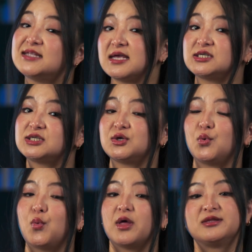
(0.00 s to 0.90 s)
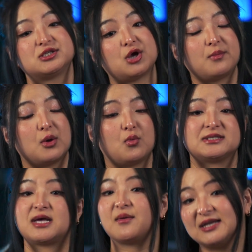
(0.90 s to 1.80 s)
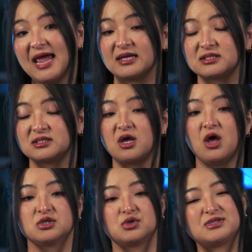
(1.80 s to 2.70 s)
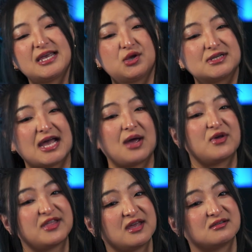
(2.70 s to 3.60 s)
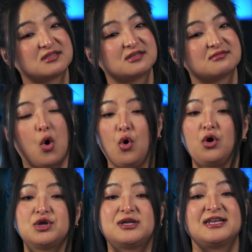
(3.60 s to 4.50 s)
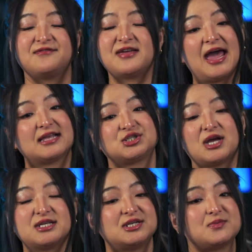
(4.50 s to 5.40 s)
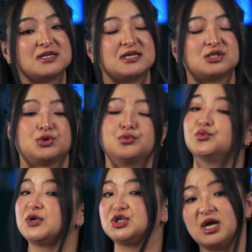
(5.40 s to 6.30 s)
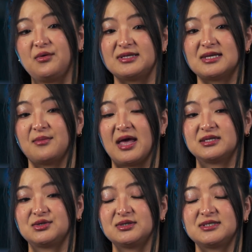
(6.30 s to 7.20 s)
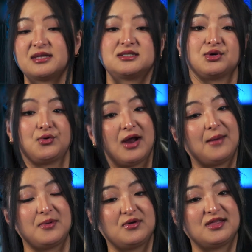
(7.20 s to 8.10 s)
niche will determine what's coming next, so take your time with it. Or you can even ask ChatGPT to regenerate some answers until you're happy